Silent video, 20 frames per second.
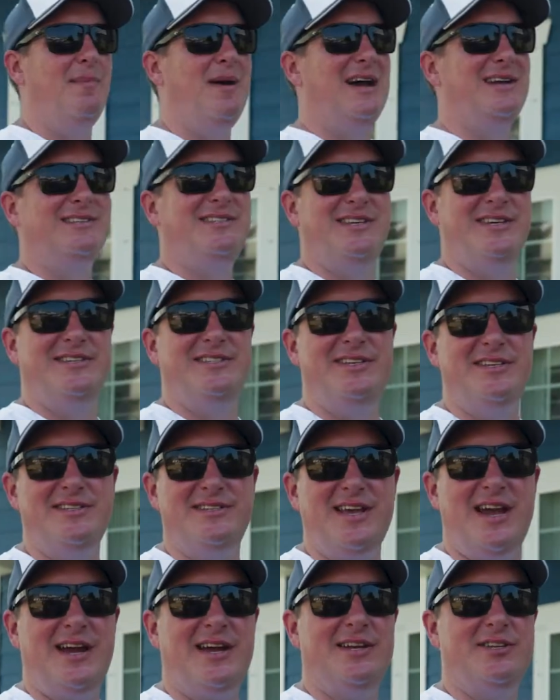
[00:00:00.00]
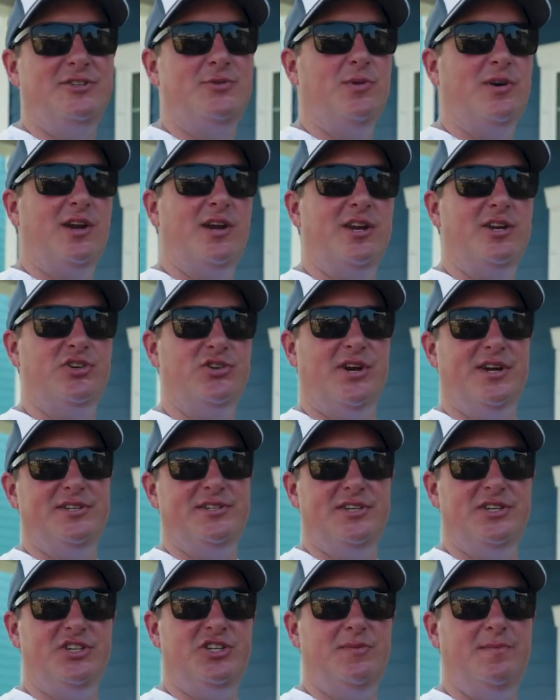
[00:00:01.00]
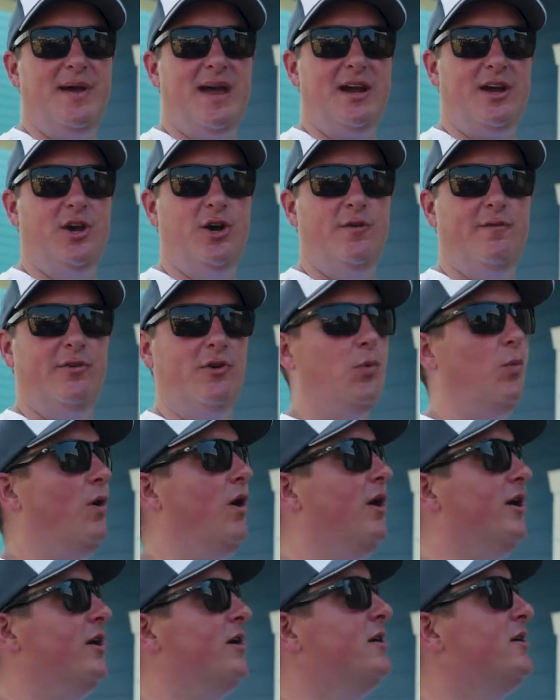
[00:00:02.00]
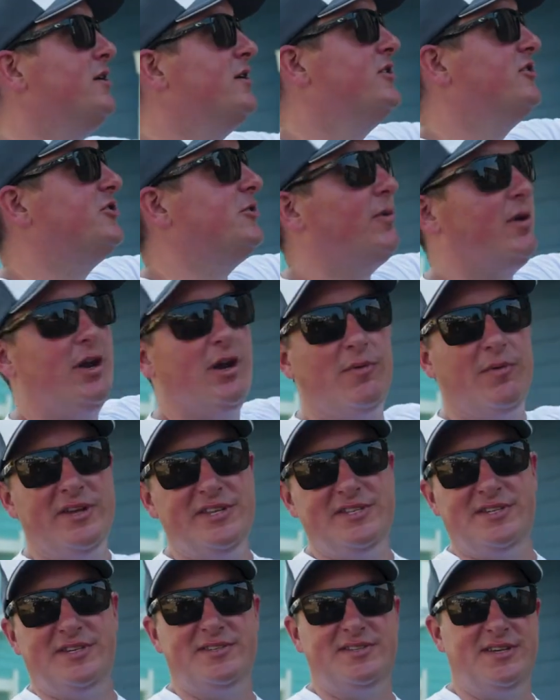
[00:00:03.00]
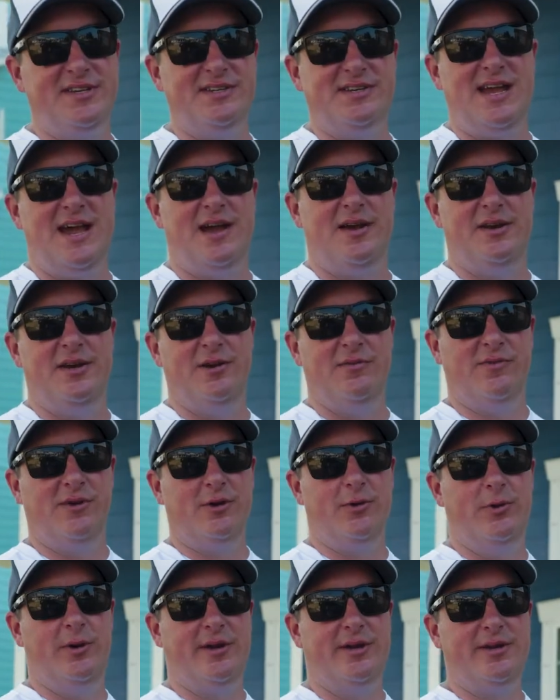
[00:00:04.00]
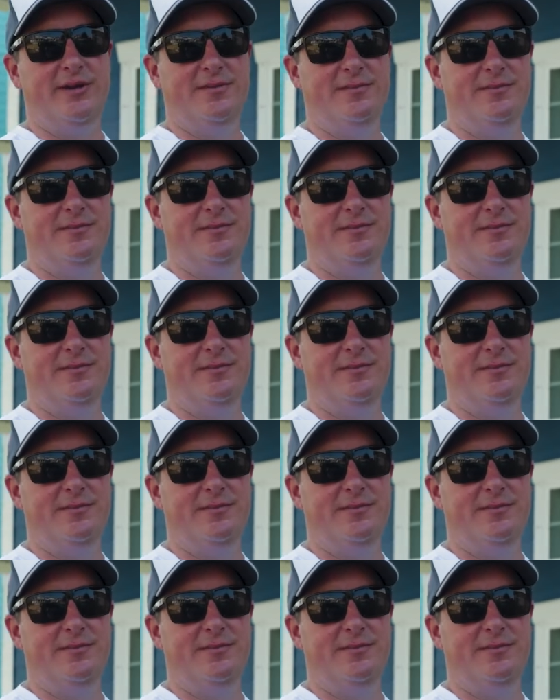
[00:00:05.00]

about 60 seconds, we're gonna transition back over to water. So we're gonna rinse this thing down here real quick.